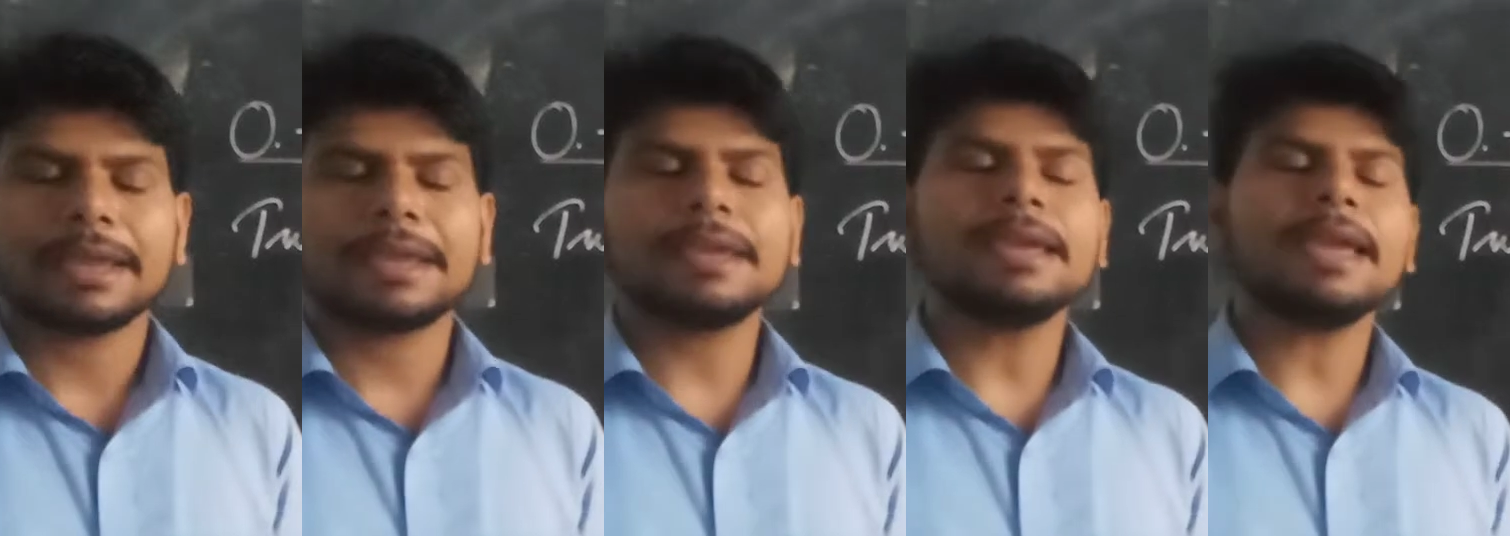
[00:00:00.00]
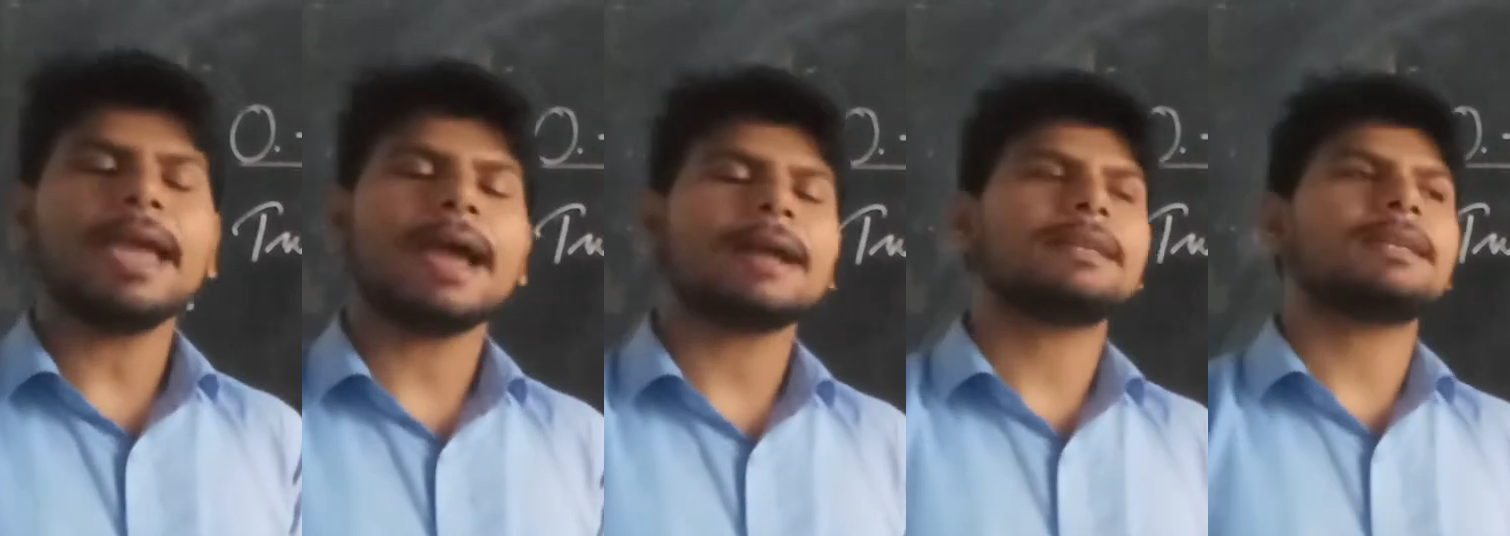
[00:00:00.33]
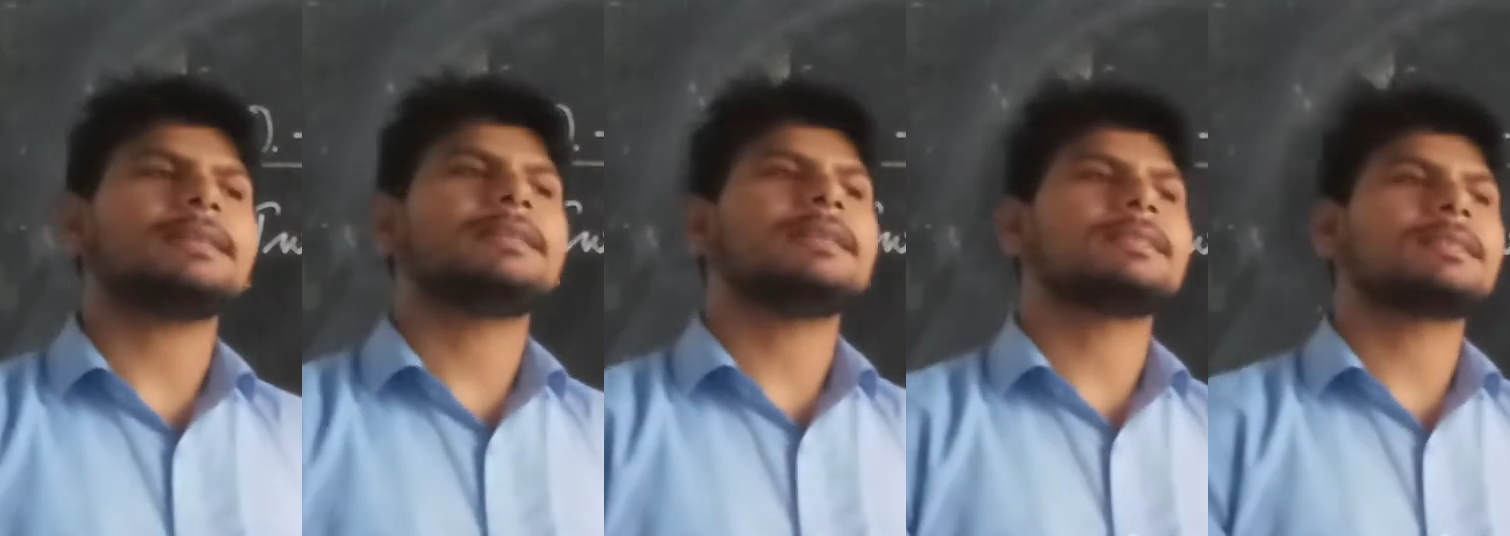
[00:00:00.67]
He had
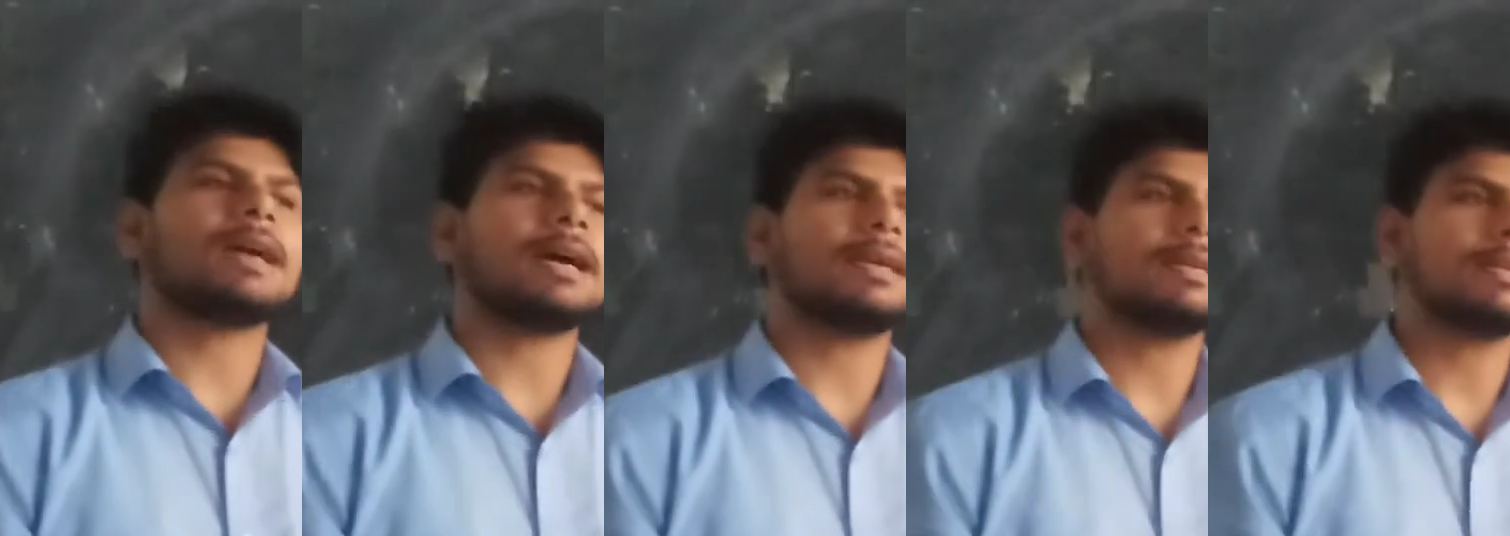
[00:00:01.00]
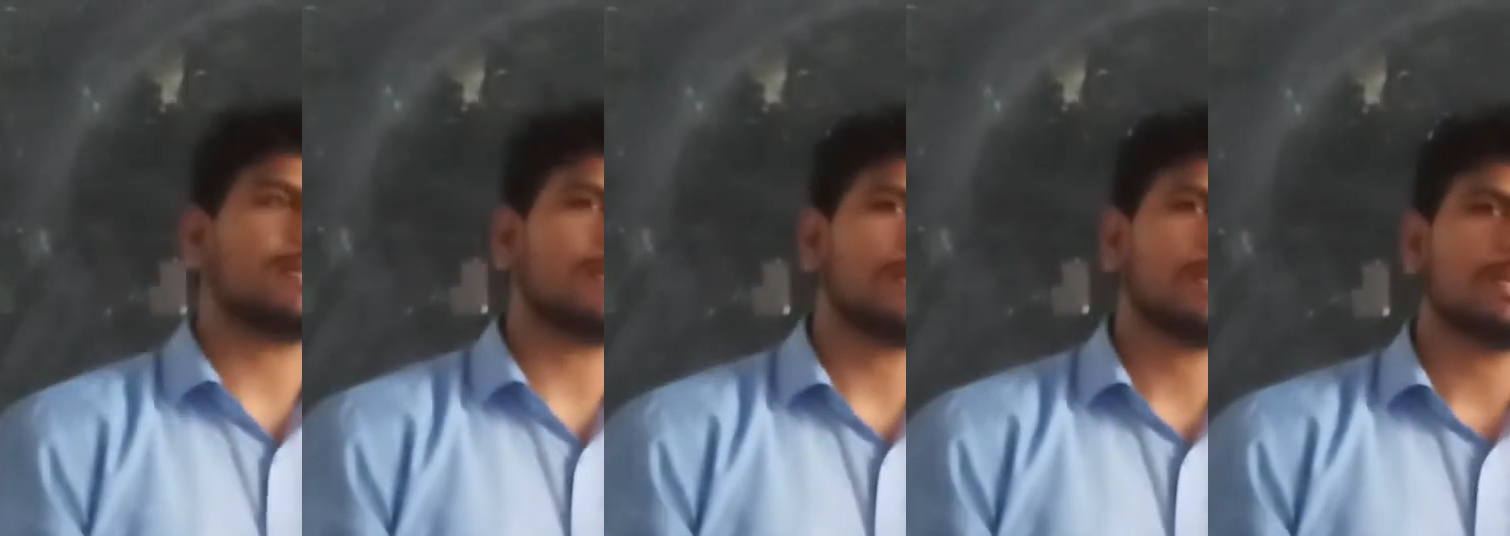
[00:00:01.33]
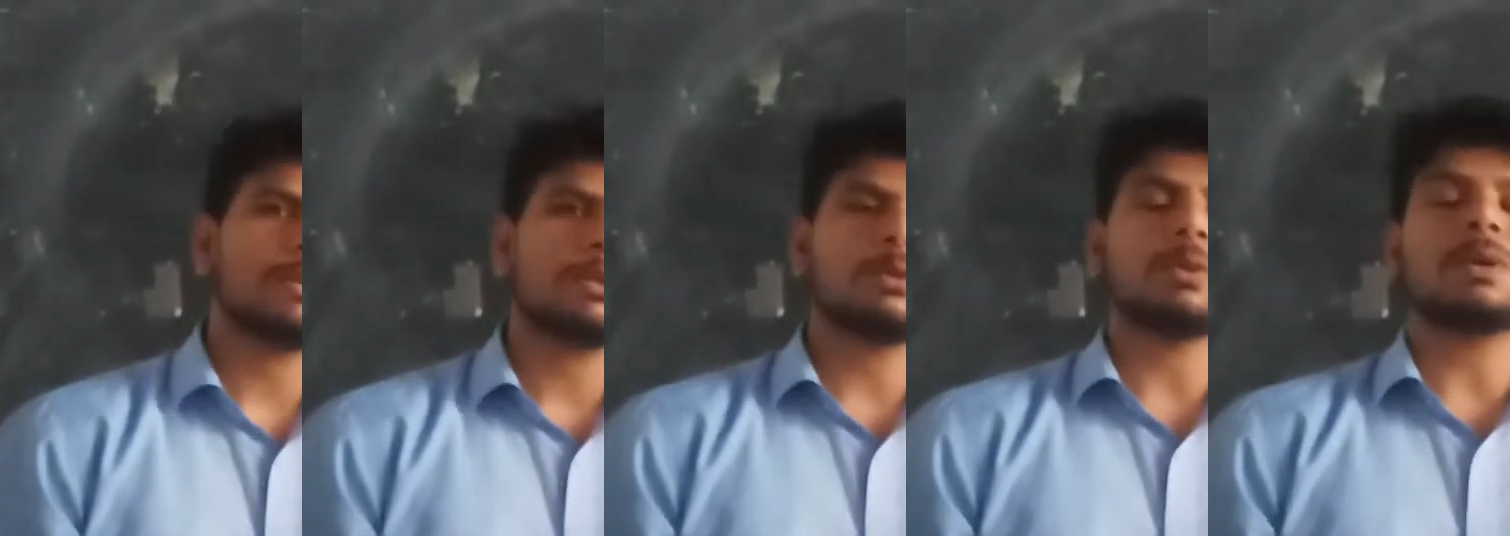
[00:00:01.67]
a desire
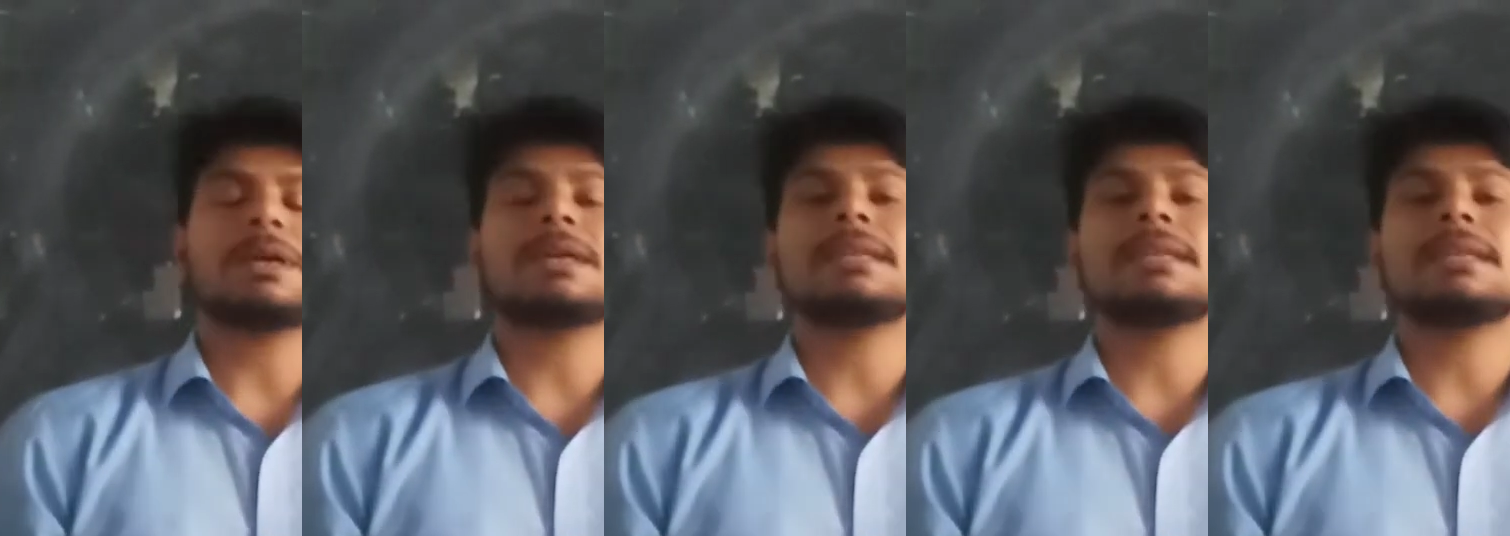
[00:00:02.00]
to